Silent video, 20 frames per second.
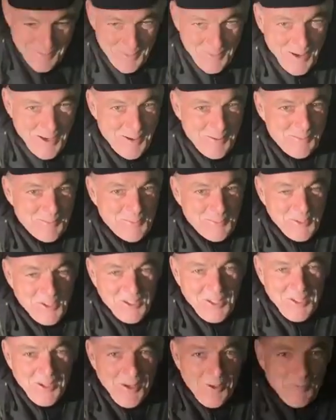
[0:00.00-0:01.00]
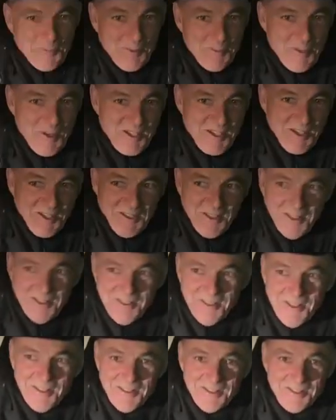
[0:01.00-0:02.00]
I'm pretty optimistic that
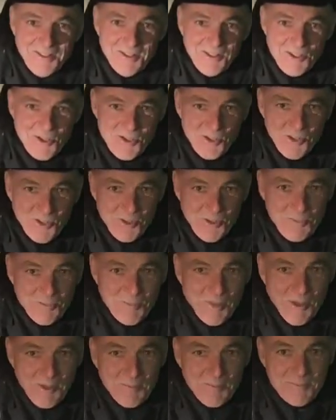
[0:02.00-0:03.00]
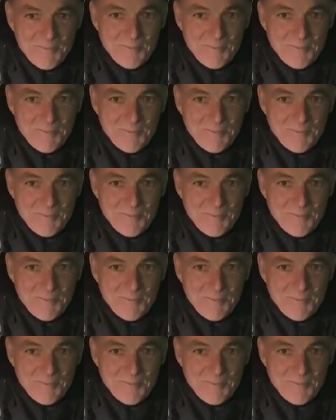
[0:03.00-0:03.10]
there's no big